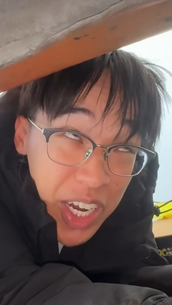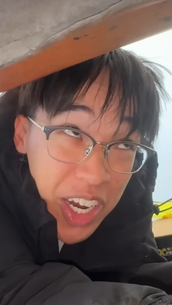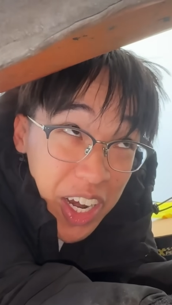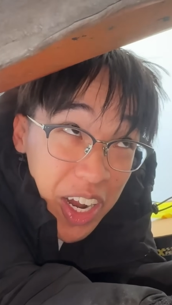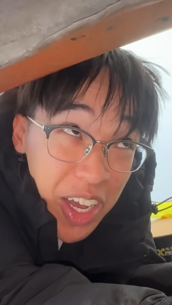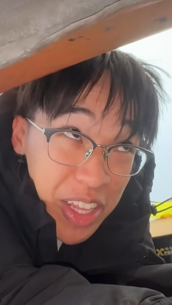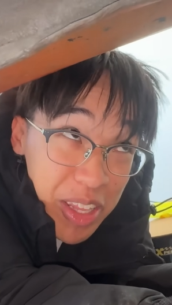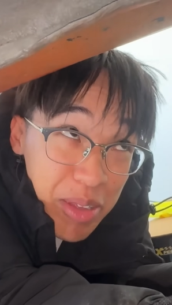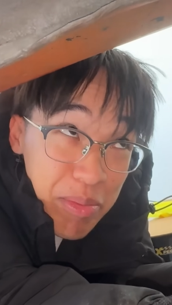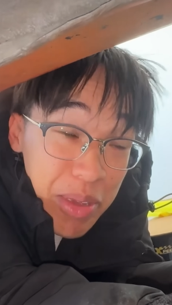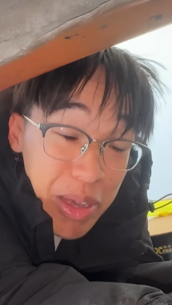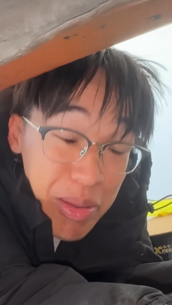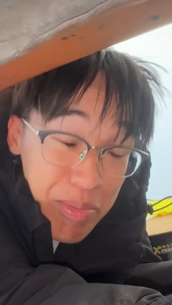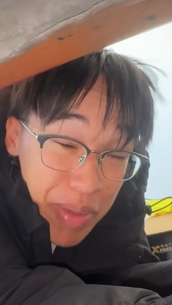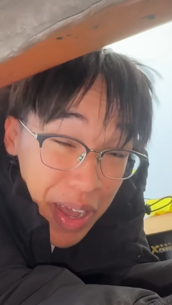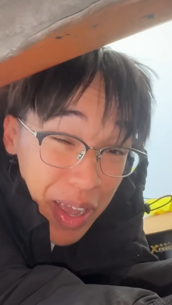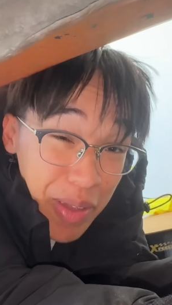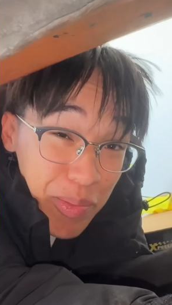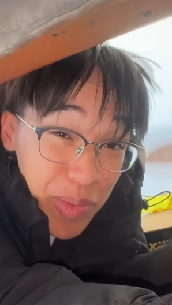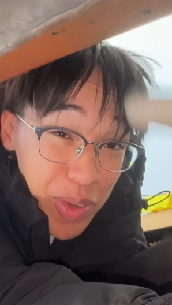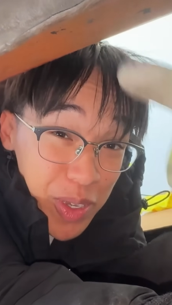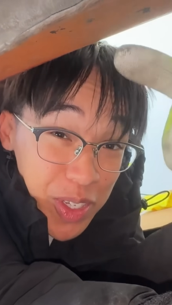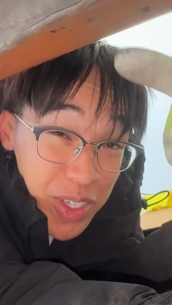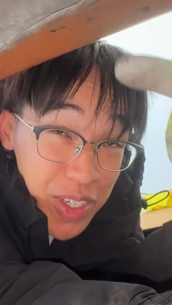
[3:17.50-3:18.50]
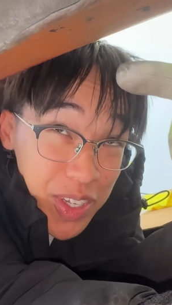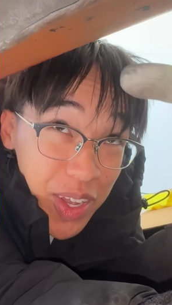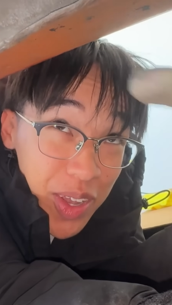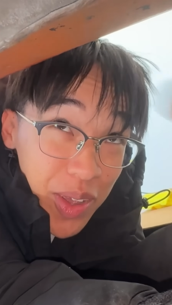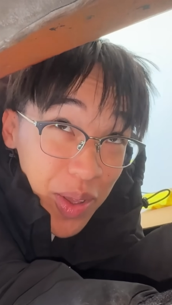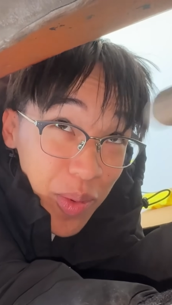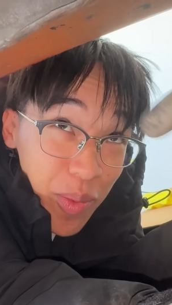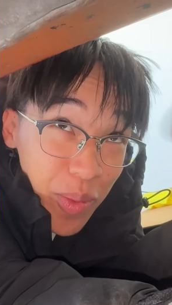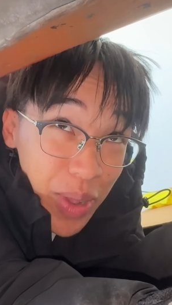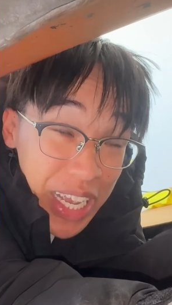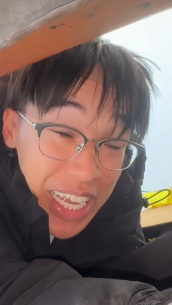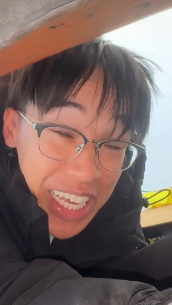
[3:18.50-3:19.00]
it on the mid pipe was
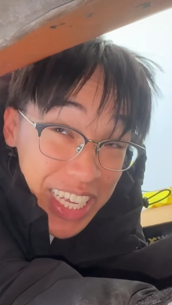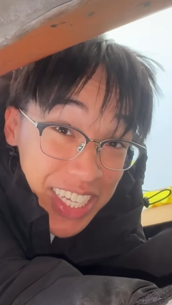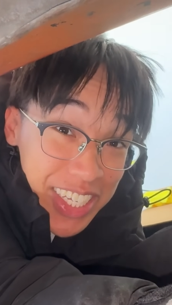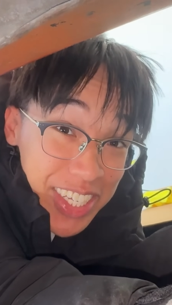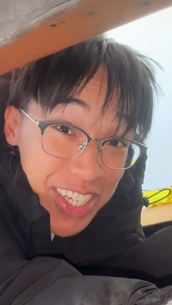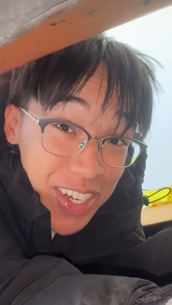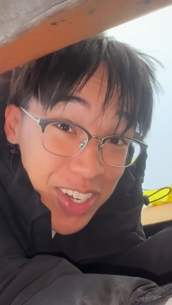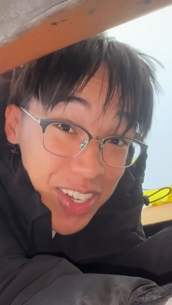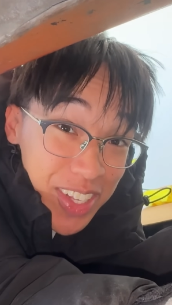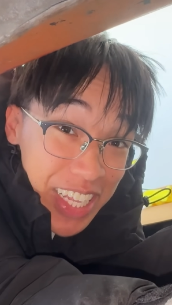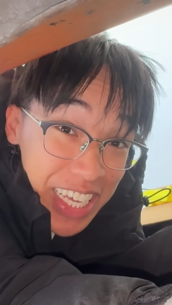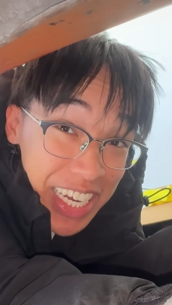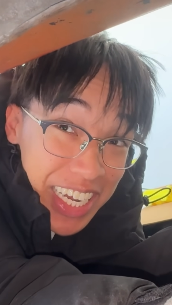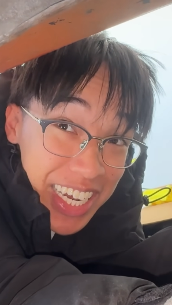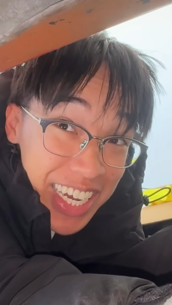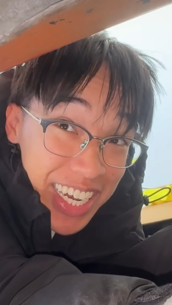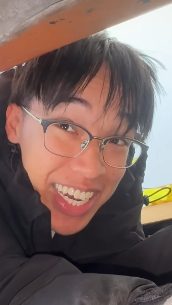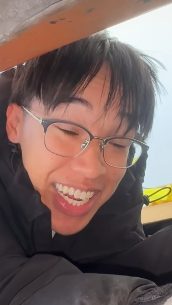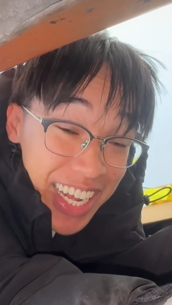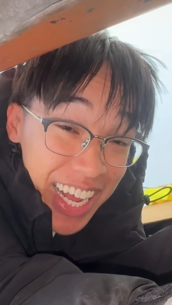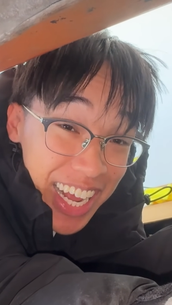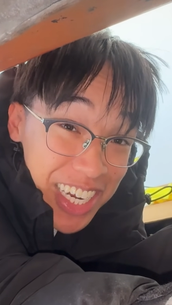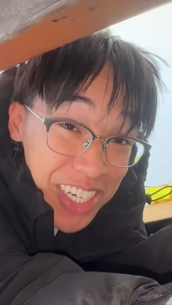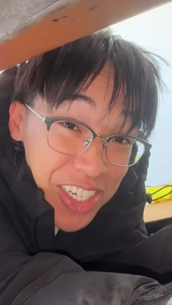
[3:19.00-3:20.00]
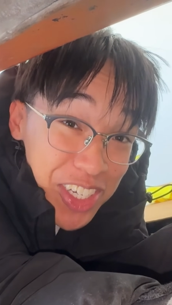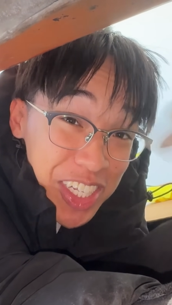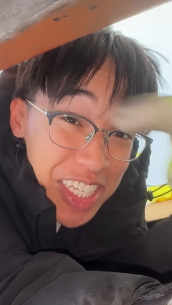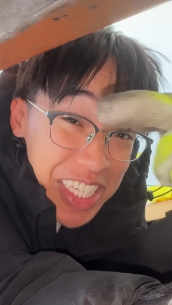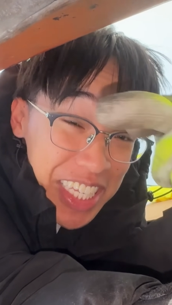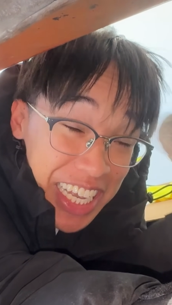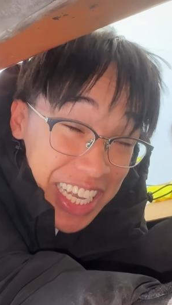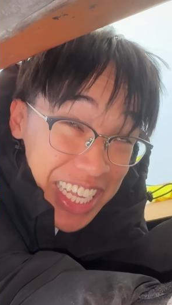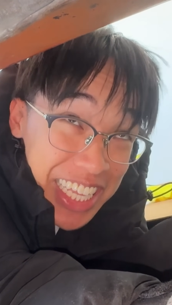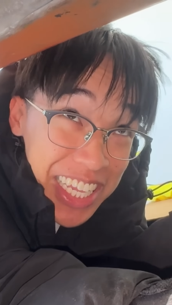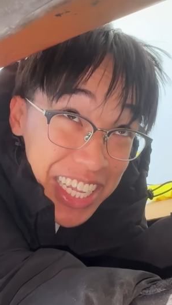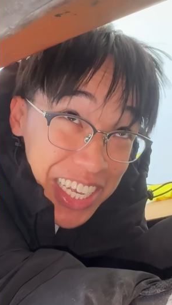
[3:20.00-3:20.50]
way easier than actually
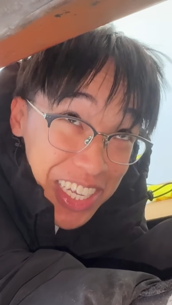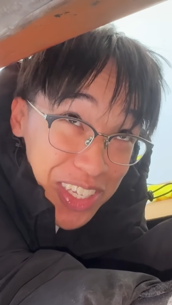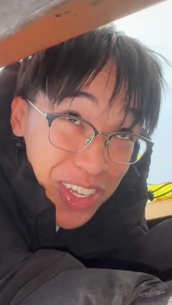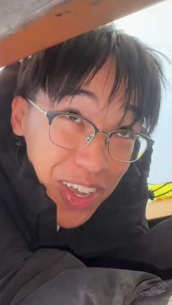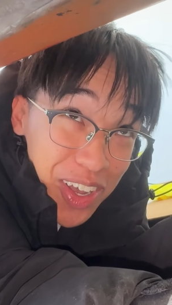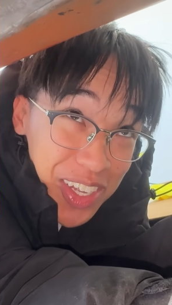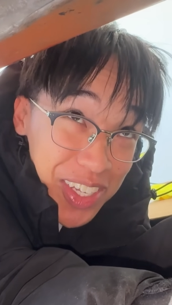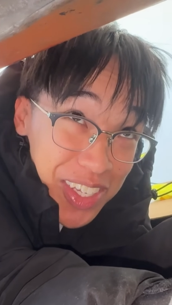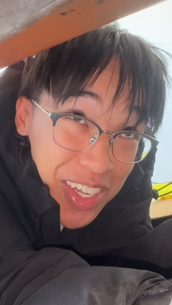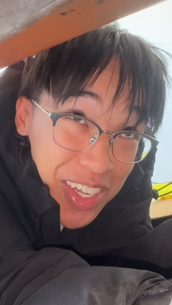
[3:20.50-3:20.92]
taking the exhaust